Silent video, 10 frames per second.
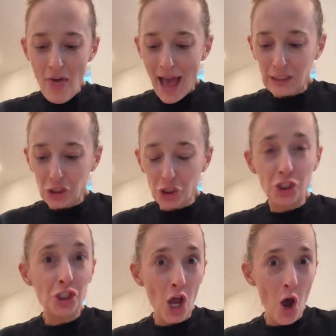That's
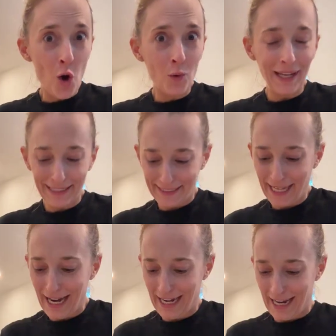so
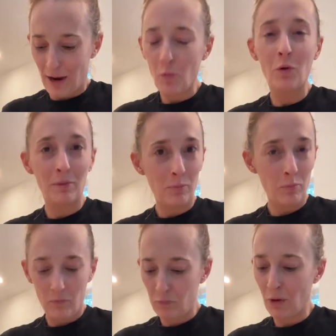exciting.
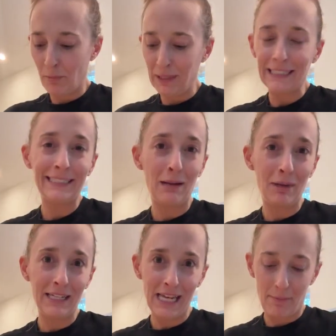Please
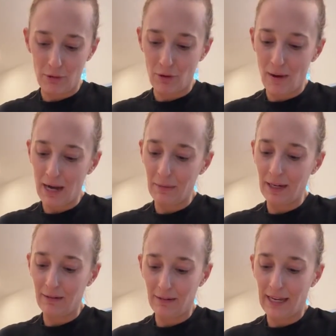send me a DM and remind
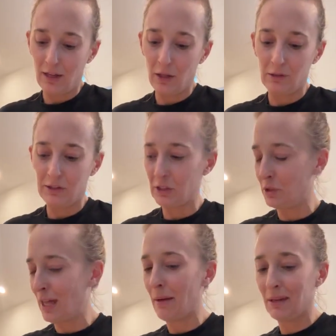me like closer
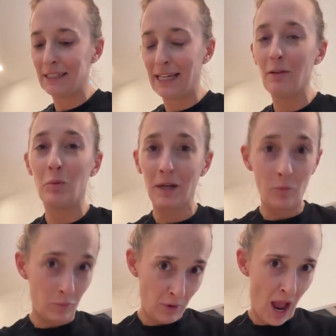to that, because I
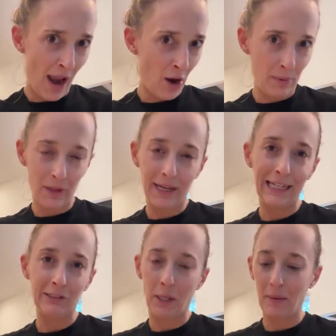hope you like
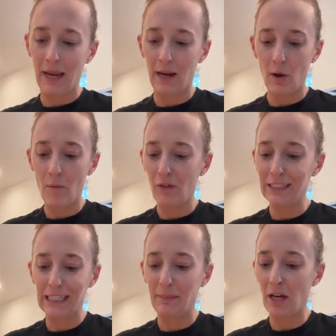ice cream cake.
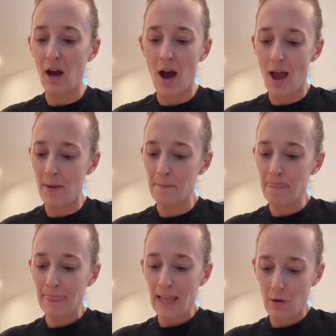Hopefully it's gonna be hot
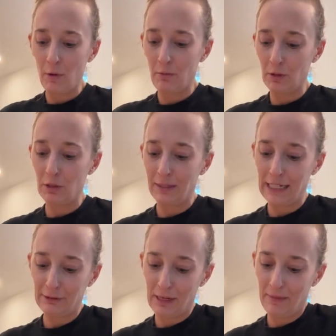and we will do an
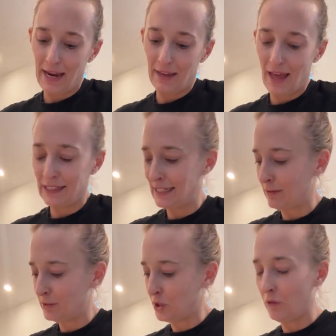ice cream cake. That
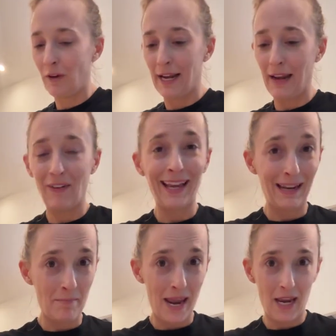sounds so fun. If I
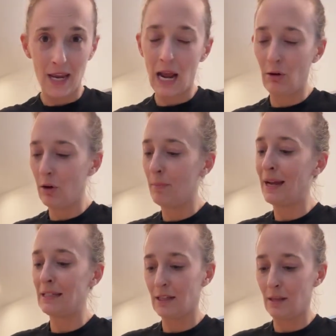can make it, I will go
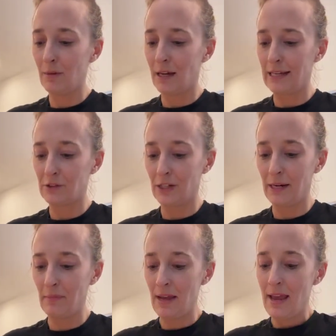buy Tillamook ice
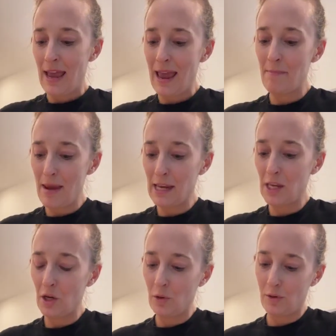cream and
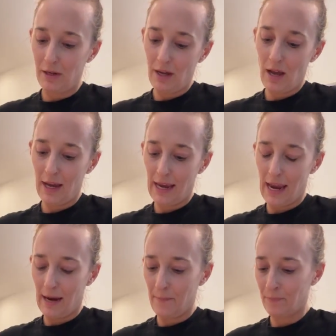make you a
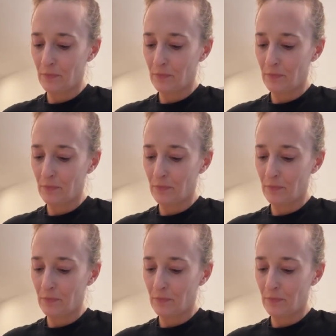cake.